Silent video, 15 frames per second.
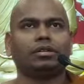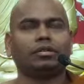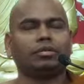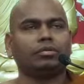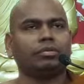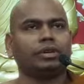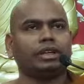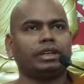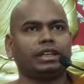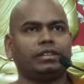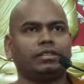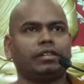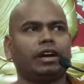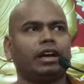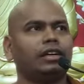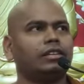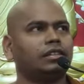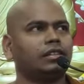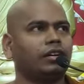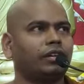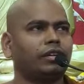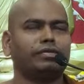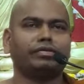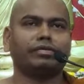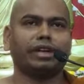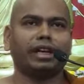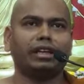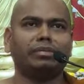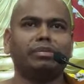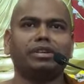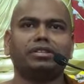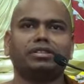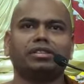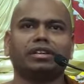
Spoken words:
we invite a lot of enemies,